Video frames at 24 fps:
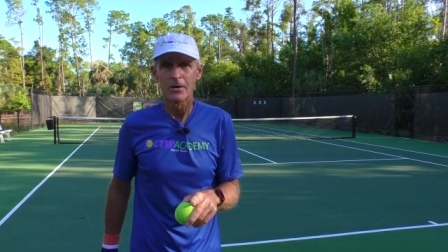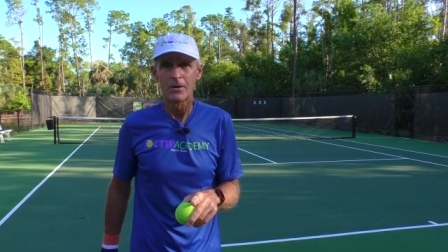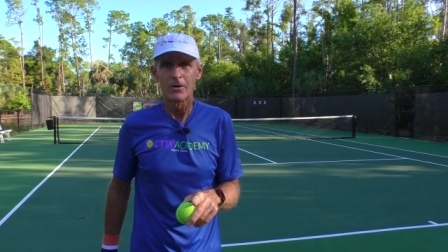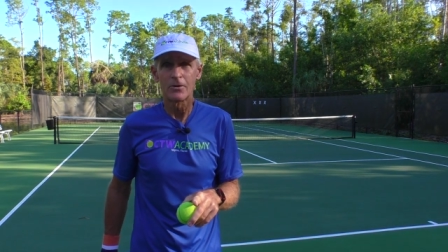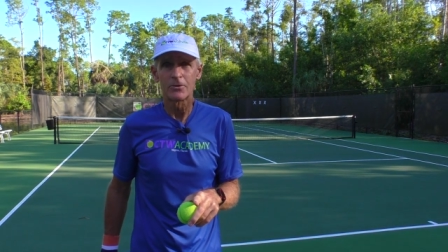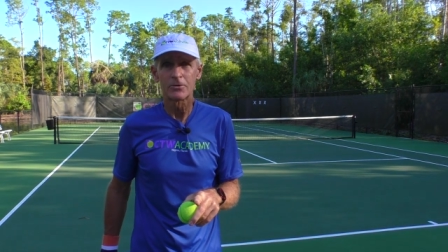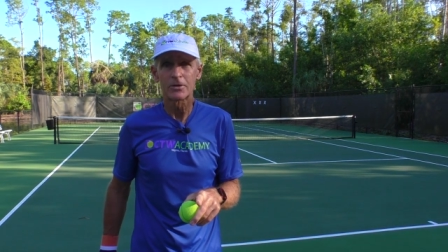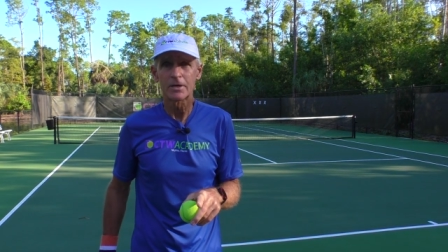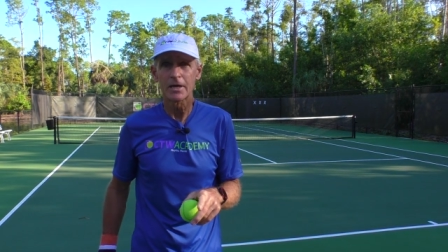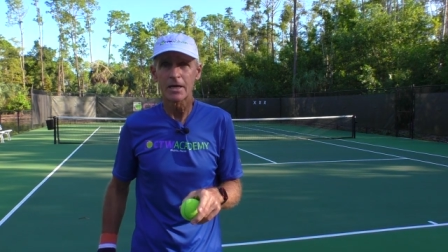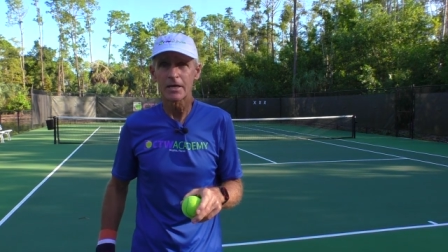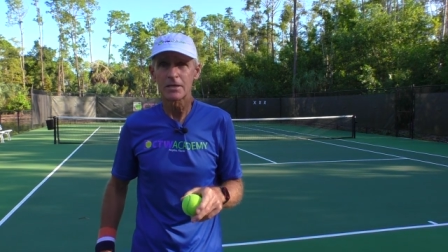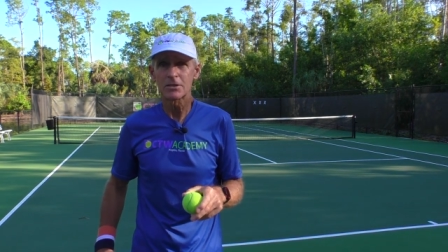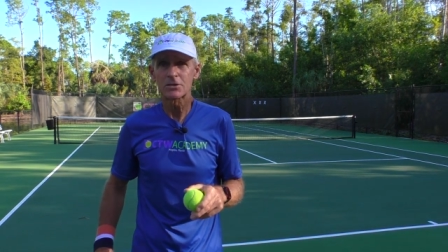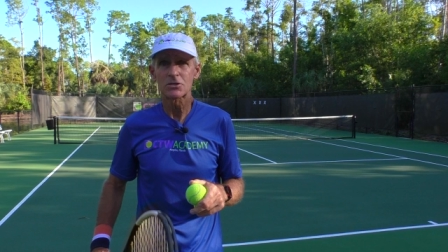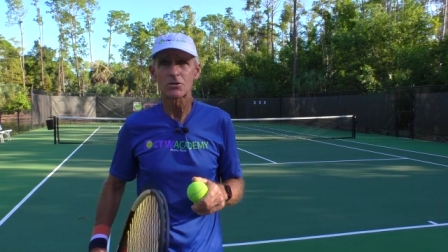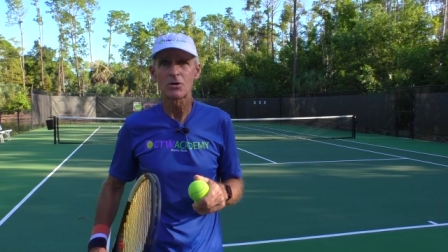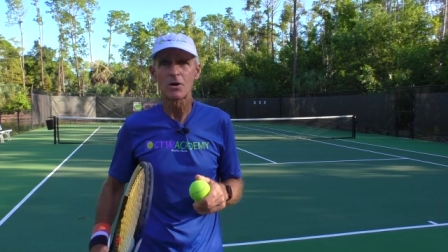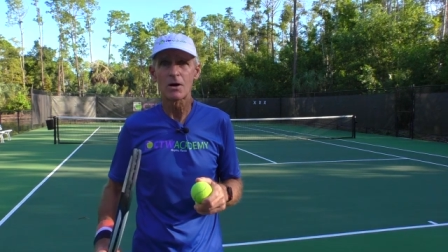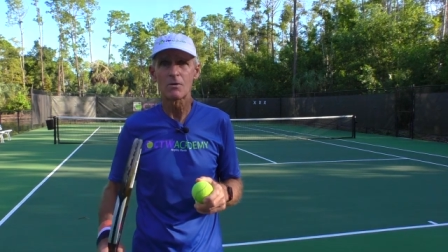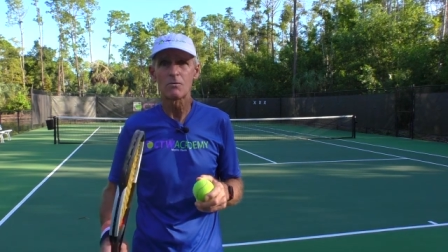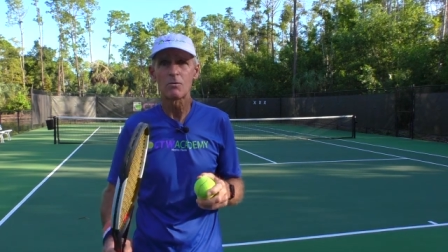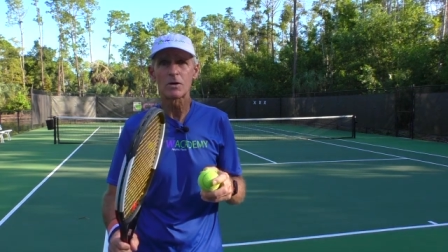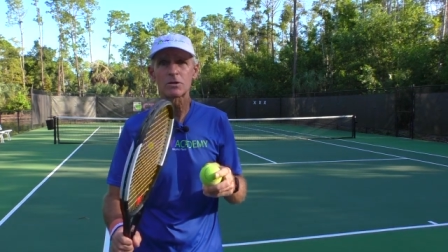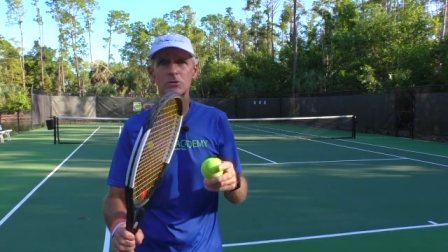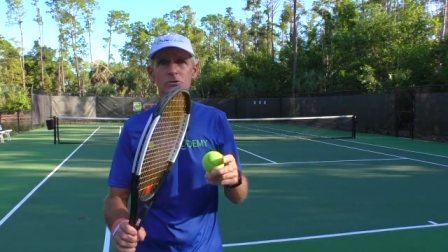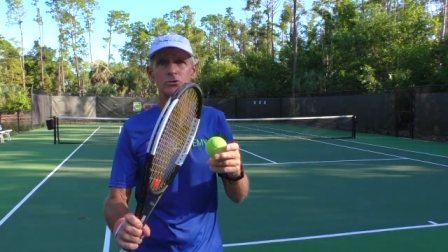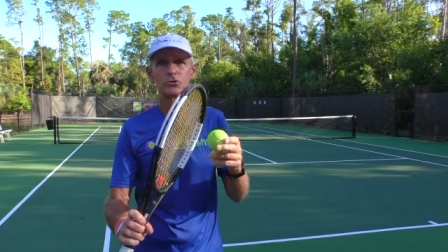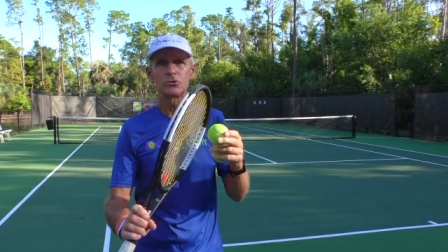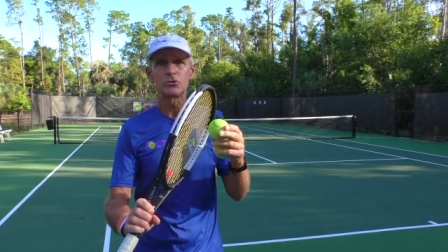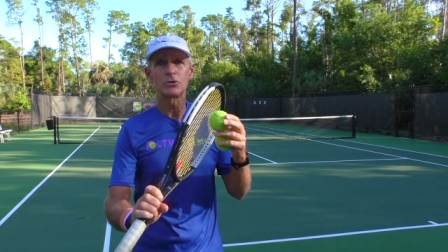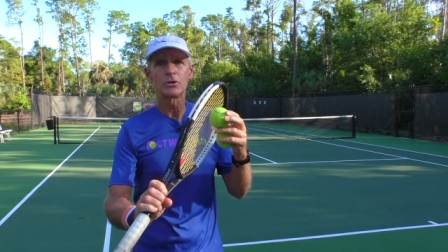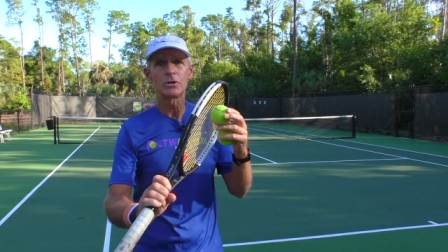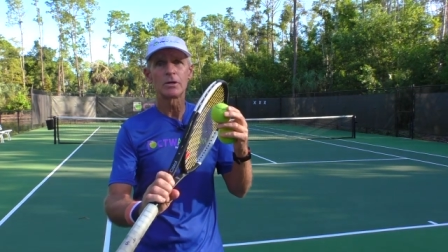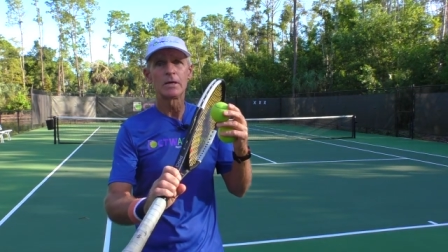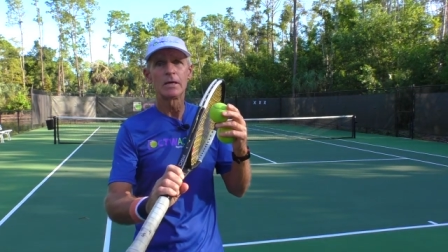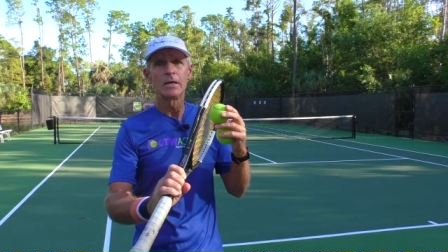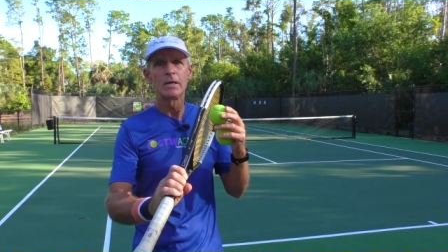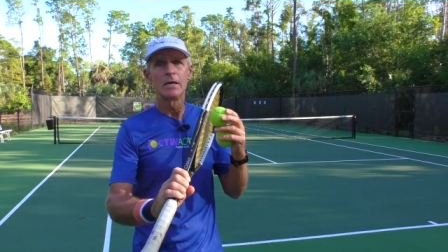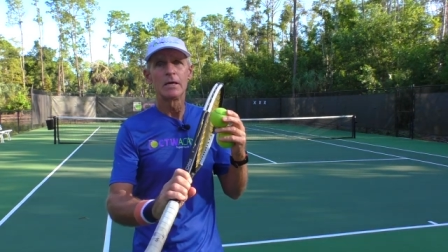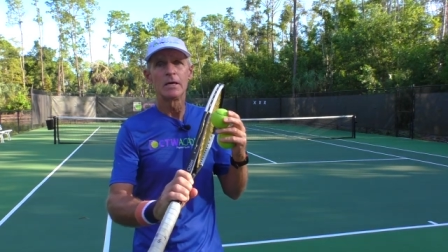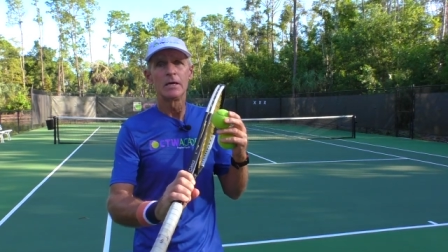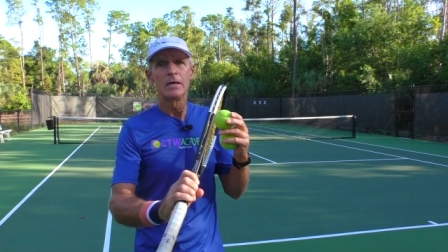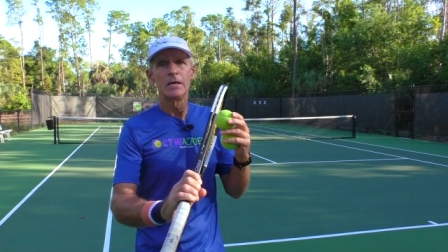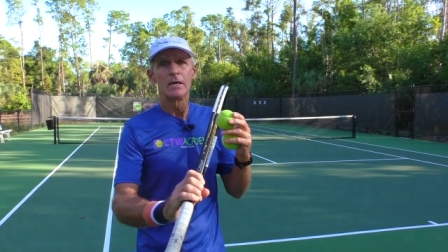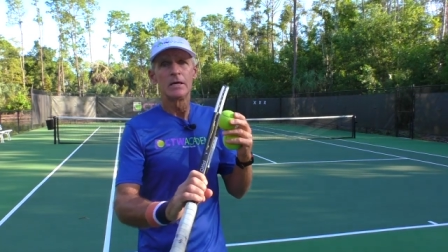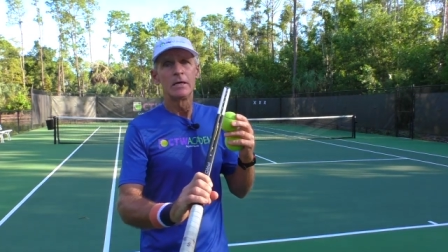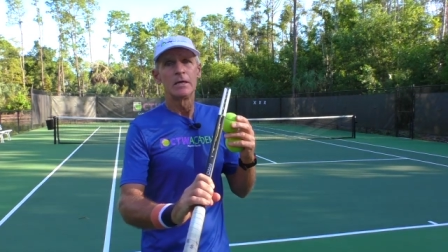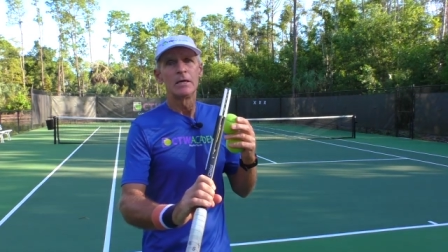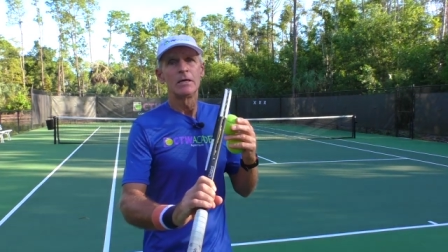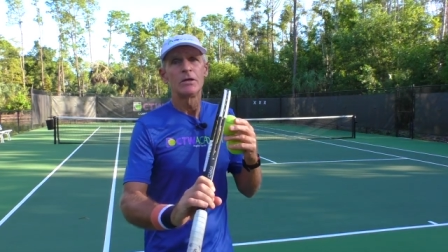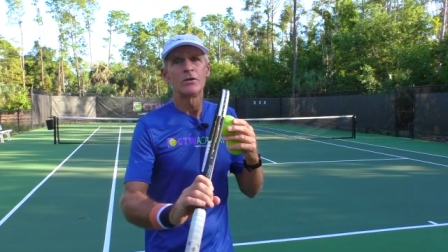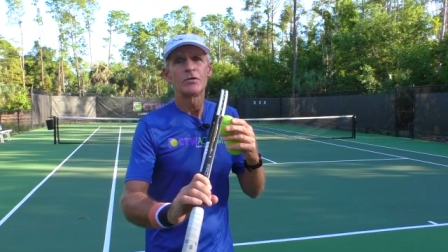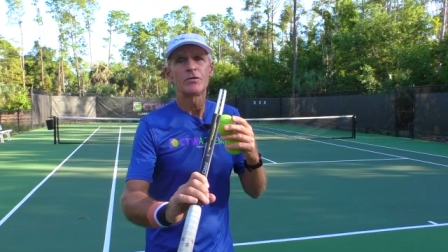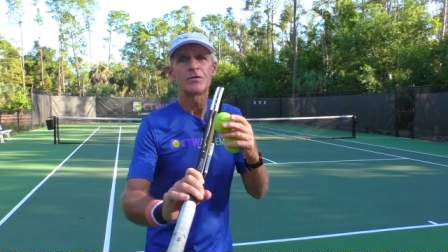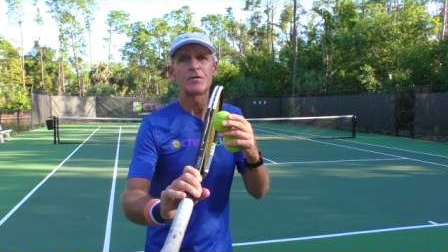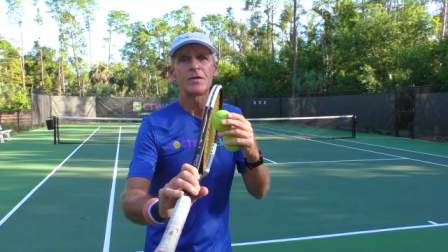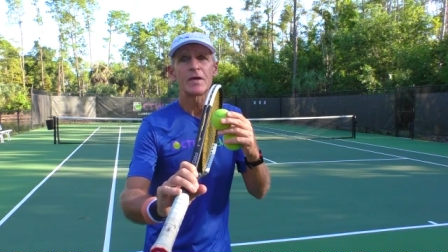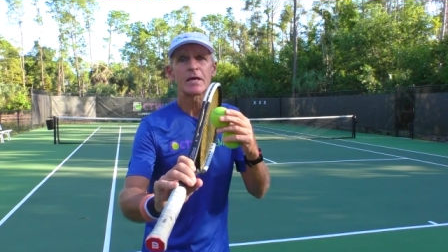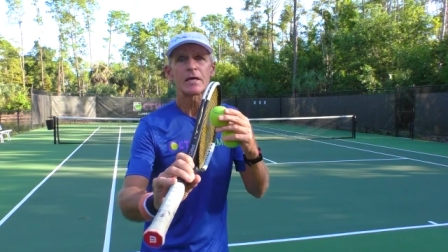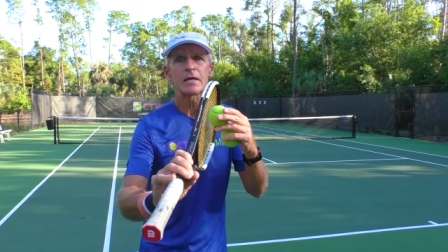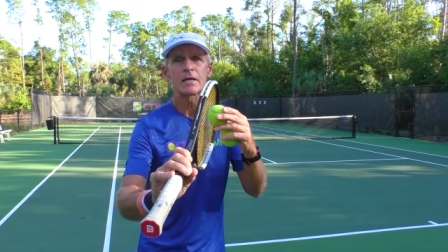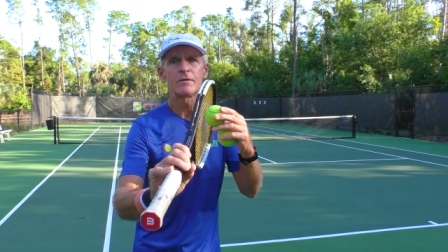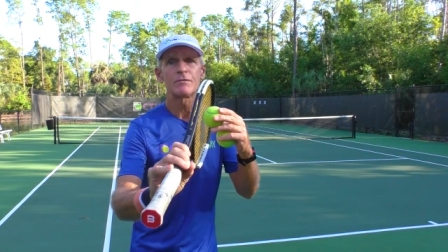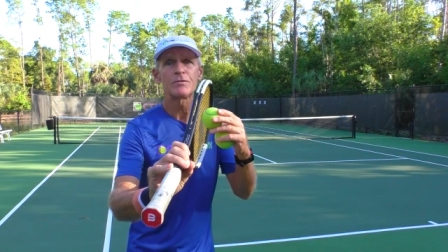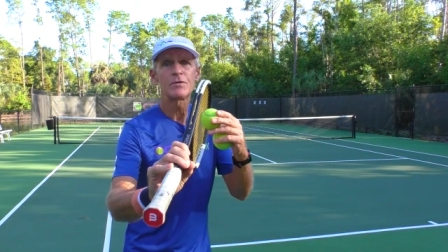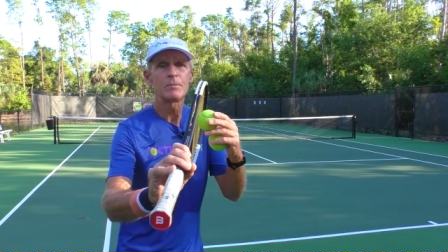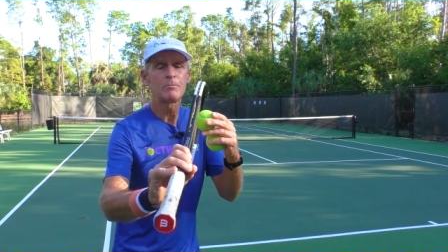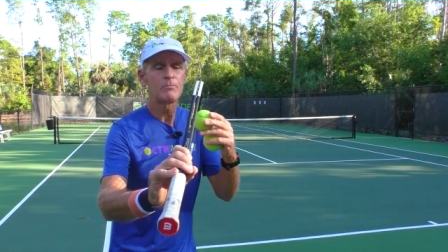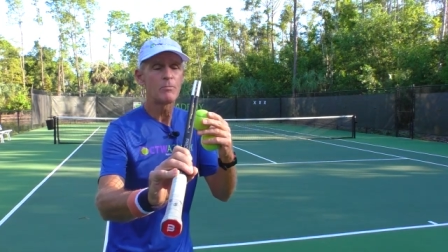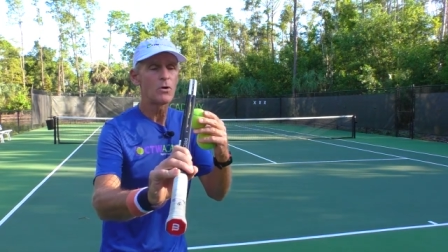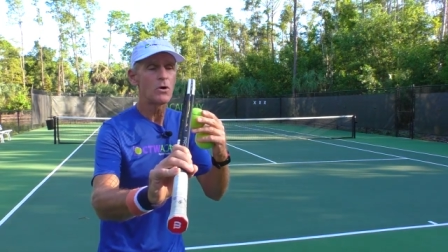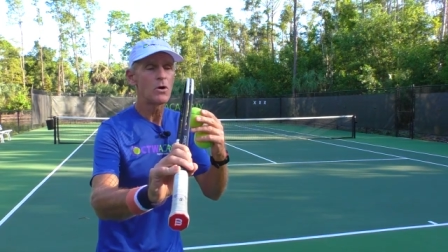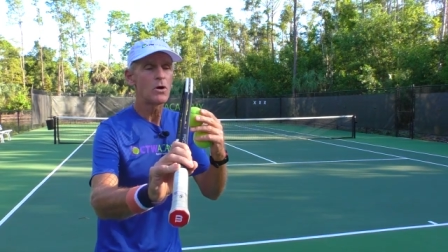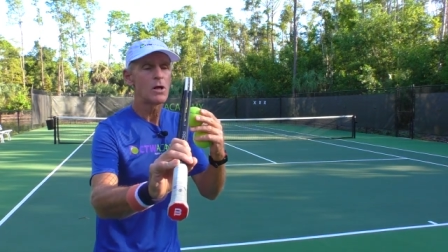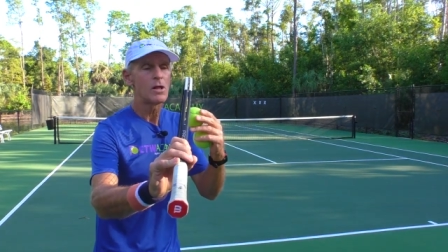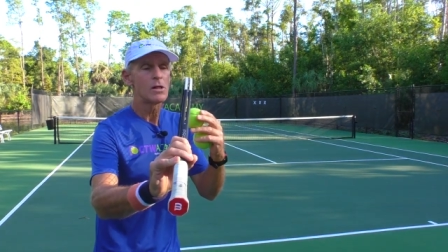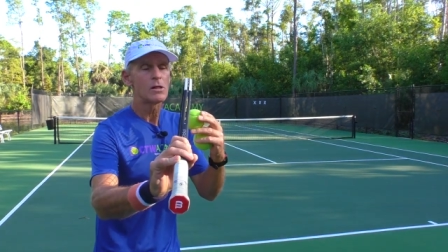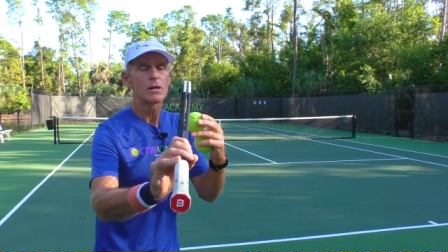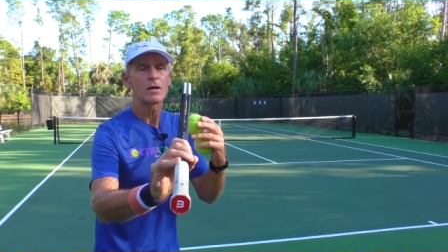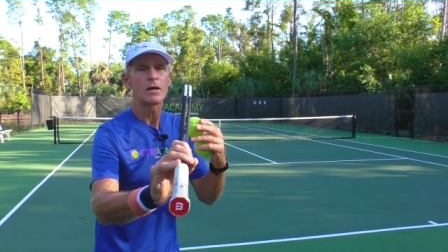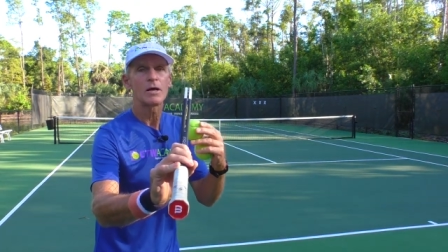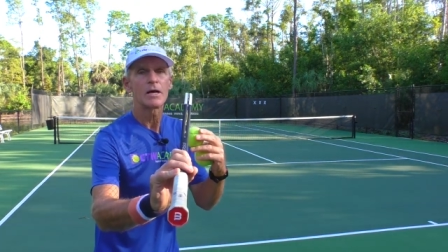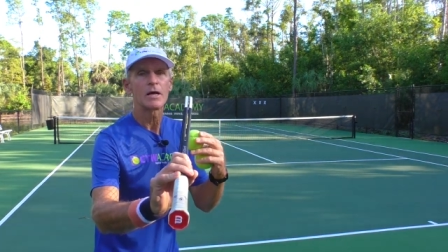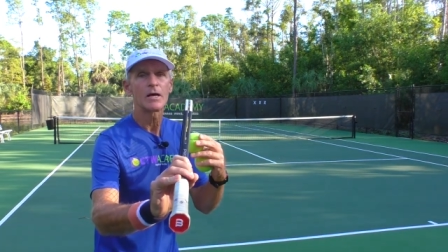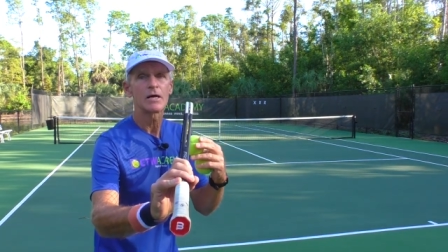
Okay, so I want you to think of the ball